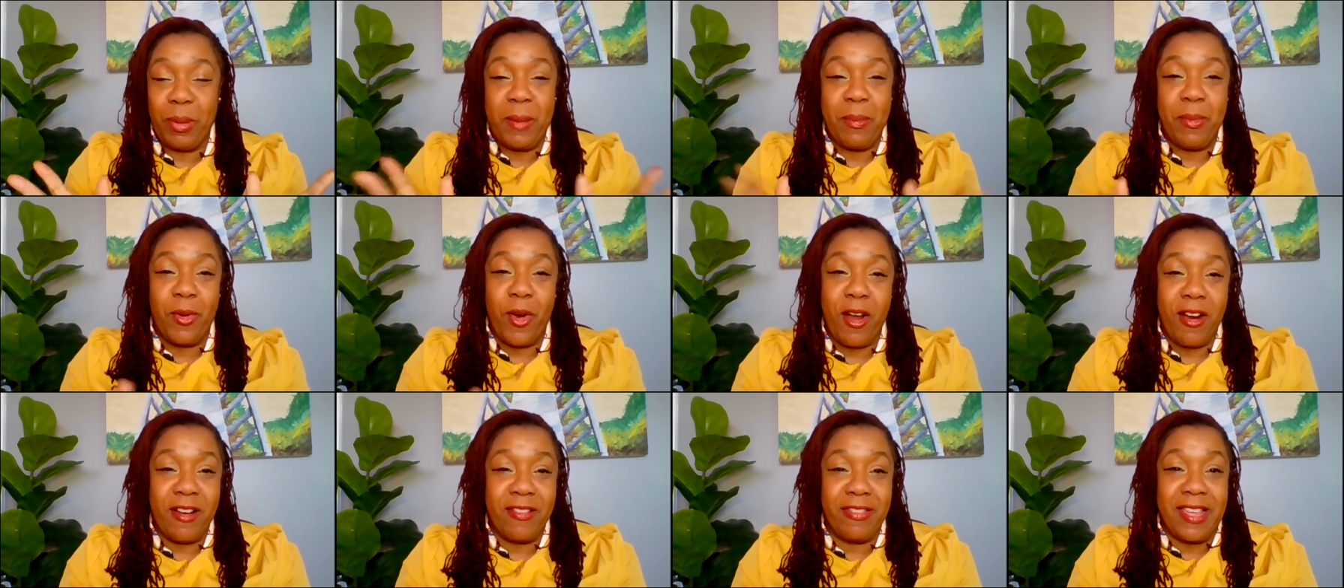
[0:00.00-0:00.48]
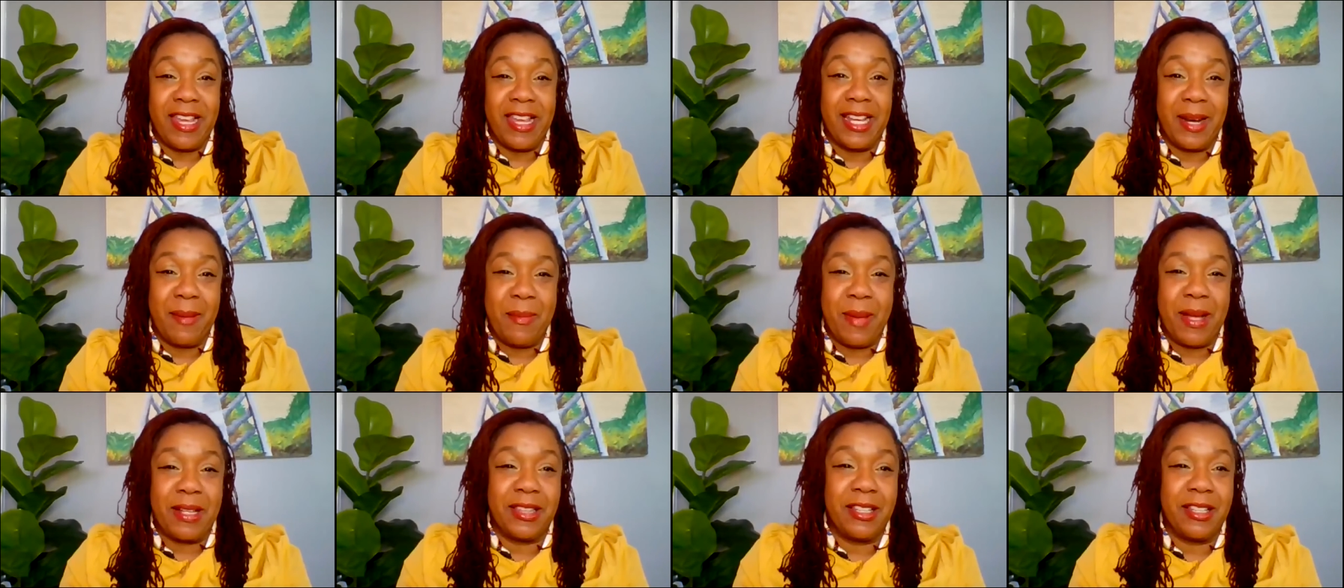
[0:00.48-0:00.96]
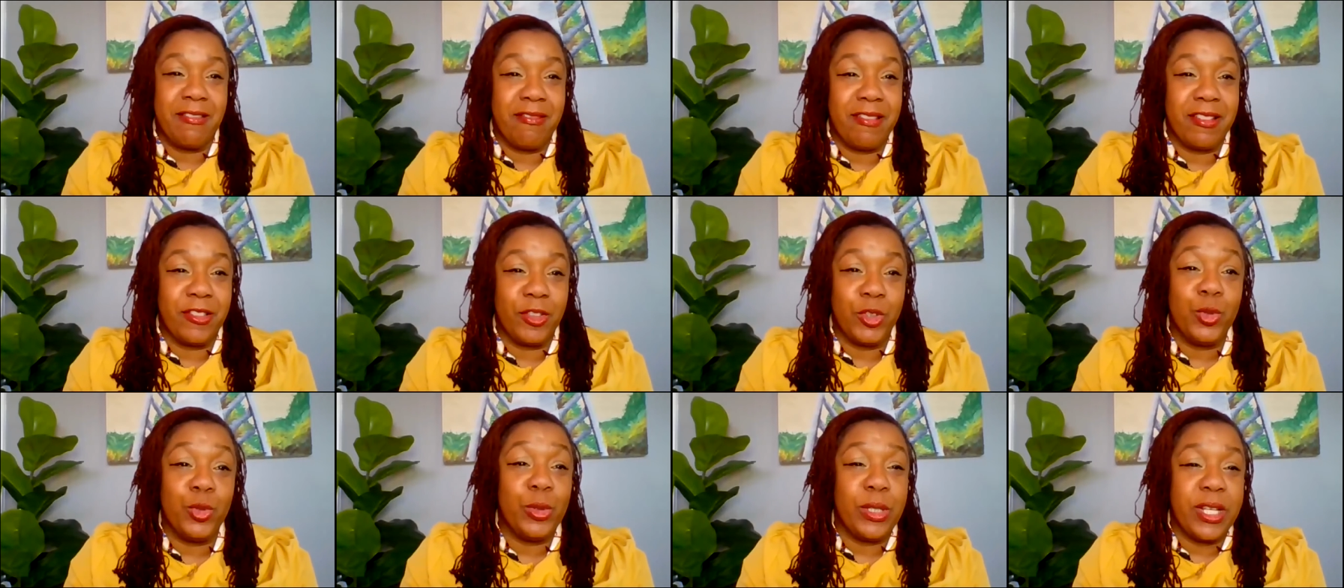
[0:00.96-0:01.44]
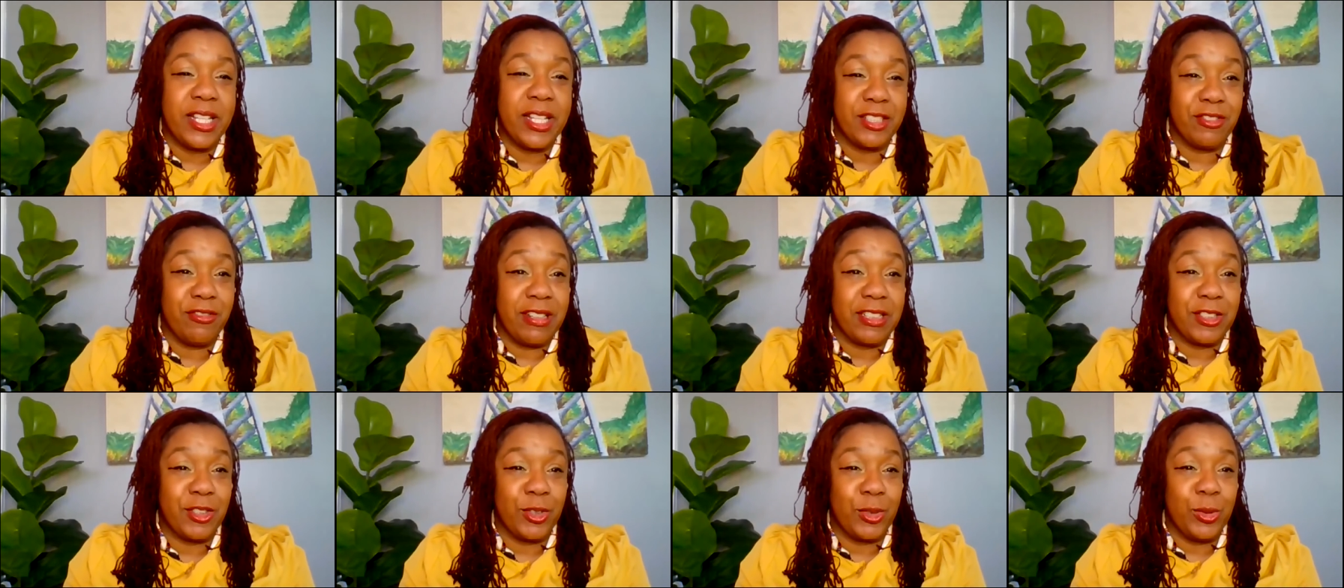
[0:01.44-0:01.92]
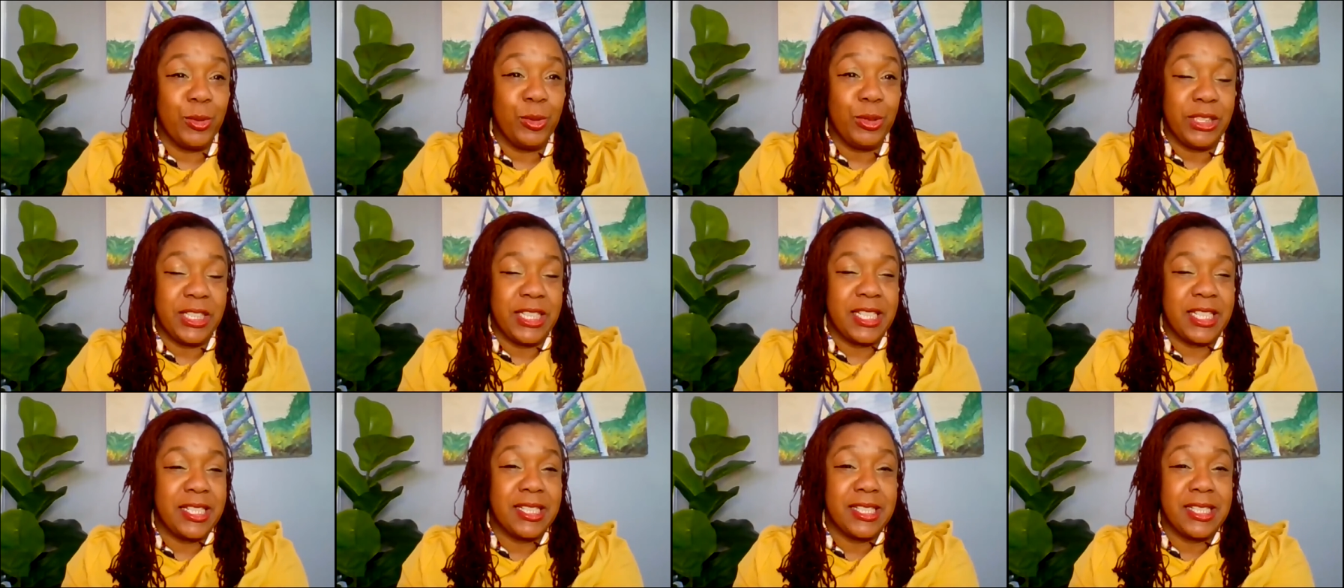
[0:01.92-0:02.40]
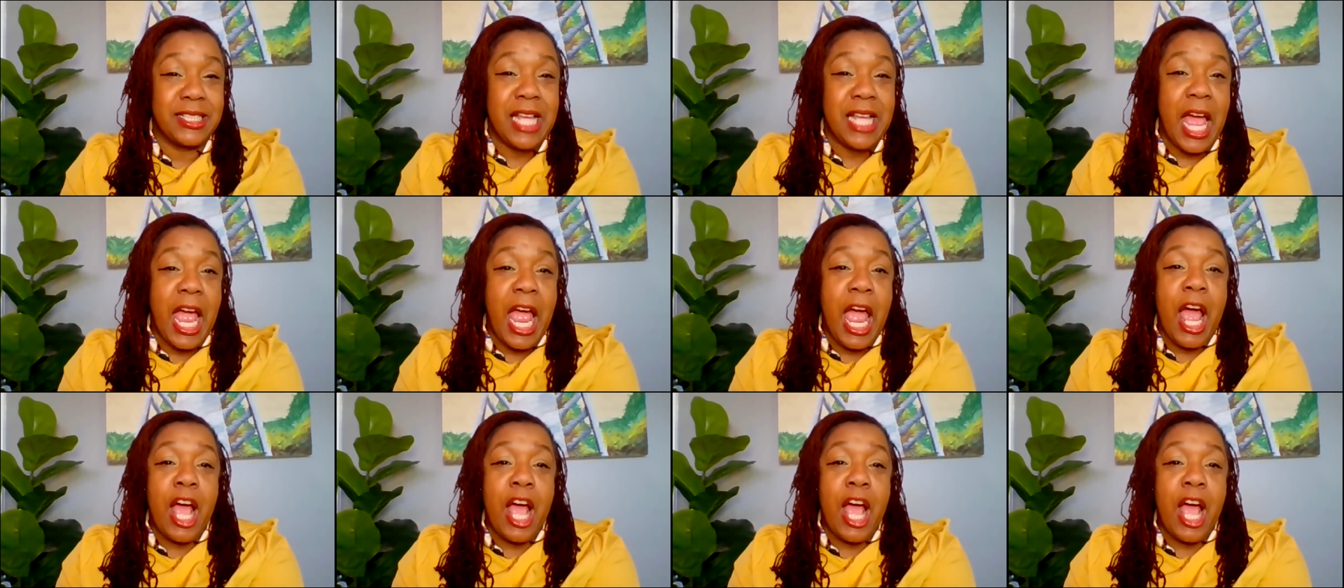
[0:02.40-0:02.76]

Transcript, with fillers: people aren't thinking about their New Year's resolutions.